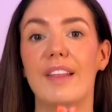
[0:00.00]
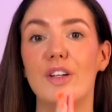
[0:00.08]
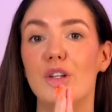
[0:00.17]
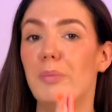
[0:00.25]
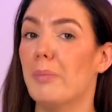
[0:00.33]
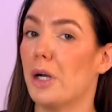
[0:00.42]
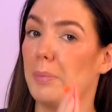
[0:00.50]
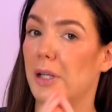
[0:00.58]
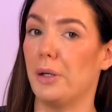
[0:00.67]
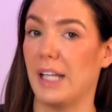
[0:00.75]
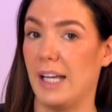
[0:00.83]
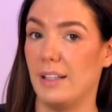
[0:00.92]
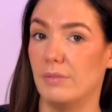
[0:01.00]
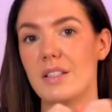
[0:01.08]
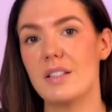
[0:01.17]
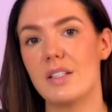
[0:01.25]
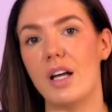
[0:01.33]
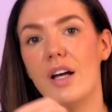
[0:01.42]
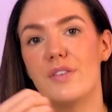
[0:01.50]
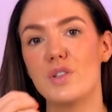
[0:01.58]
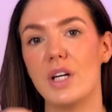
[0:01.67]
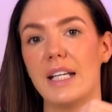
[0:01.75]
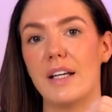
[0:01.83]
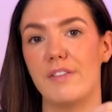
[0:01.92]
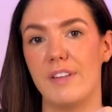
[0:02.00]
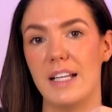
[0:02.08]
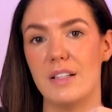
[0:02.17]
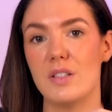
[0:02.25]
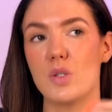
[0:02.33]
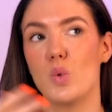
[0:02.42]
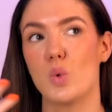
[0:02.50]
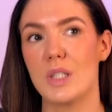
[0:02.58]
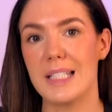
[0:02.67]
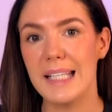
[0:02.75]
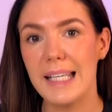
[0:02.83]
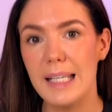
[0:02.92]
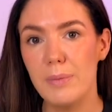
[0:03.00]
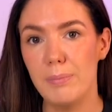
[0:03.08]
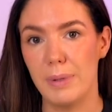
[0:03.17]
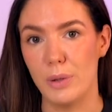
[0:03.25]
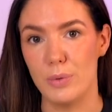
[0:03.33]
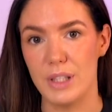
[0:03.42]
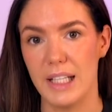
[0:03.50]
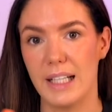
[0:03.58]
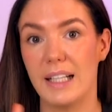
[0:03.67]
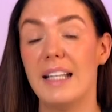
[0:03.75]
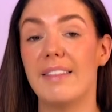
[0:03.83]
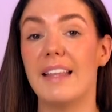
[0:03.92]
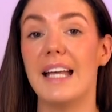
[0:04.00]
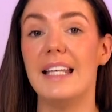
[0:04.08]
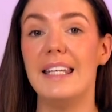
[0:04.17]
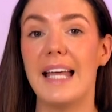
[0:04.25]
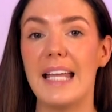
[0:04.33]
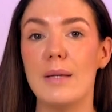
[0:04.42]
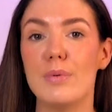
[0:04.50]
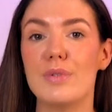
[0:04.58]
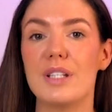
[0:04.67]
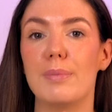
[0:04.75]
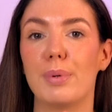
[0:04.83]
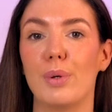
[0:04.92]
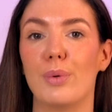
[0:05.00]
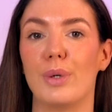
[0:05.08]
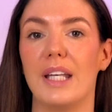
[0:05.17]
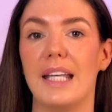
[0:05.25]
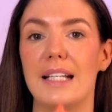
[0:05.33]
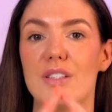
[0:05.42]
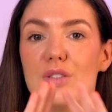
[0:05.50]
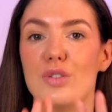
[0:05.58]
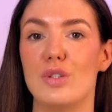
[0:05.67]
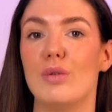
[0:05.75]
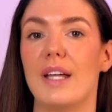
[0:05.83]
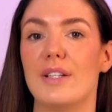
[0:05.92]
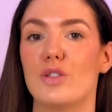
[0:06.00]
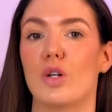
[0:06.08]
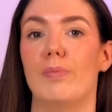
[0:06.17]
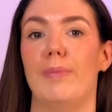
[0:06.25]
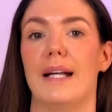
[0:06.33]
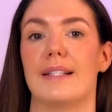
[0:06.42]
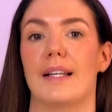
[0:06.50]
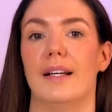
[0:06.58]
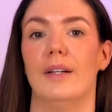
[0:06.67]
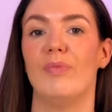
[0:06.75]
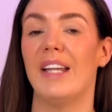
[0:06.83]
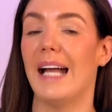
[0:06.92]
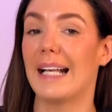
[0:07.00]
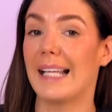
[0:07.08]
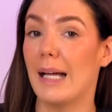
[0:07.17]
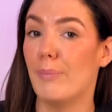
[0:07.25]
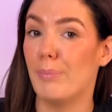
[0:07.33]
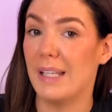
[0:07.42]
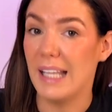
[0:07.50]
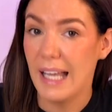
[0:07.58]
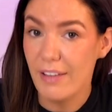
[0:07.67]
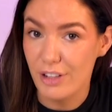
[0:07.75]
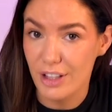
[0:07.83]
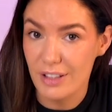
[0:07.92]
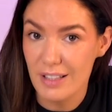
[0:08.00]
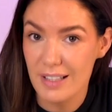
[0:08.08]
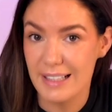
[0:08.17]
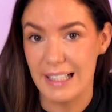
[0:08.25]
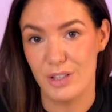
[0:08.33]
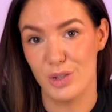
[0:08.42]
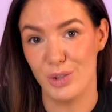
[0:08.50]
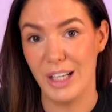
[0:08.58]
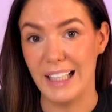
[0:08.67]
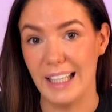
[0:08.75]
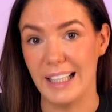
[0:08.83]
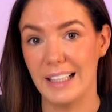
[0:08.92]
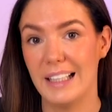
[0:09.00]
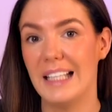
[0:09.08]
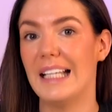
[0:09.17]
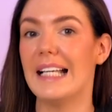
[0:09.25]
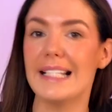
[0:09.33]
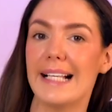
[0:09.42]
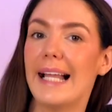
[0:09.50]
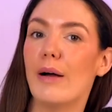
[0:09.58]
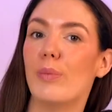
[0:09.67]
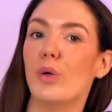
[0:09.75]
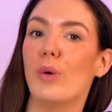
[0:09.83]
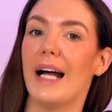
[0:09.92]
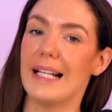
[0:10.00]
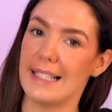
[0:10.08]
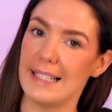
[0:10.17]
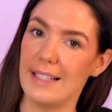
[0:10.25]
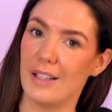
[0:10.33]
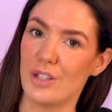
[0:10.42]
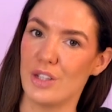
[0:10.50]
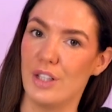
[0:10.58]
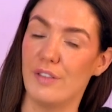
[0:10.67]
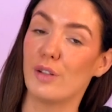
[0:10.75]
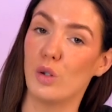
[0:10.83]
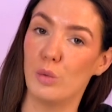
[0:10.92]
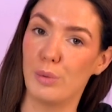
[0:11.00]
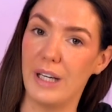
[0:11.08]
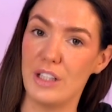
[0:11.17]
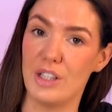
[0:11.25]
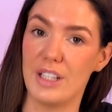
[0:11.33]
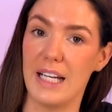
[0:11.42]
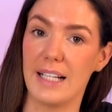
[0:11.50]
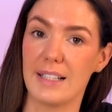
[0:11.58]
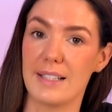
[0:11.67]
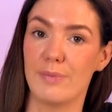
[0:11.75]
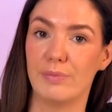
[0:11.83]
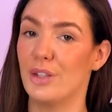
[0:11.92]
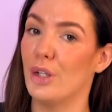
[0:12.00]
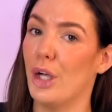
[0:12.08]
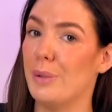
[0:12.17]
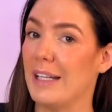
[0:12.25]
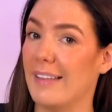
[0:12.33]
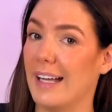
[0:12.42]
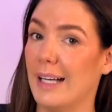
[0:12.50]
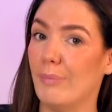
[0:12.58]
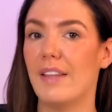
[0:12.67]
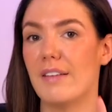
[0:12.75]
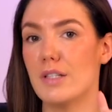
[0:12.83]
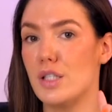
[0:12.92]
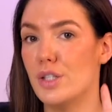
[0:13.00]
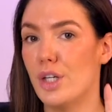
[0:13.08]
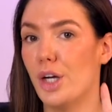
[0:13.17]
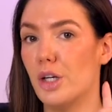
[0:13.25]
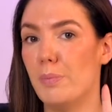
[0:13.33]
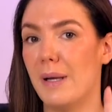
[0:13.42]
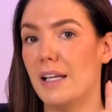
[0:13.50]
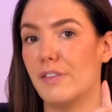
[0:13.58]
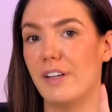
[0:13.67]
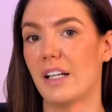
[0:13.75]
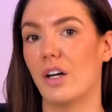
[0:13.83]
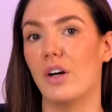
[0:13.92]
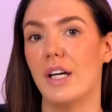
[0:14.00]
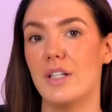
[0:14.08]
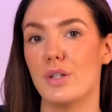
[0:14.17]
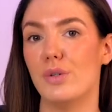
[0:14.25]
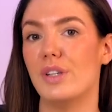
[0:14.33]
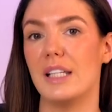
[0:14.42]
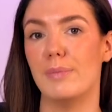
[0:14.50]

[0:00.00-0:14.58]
then you might be okay. Staff training events or team building that enables an employee to do their job better and can be evidenced as training is allowable as a deduction for corporation tax. Not only that, there is no benefit in kind on the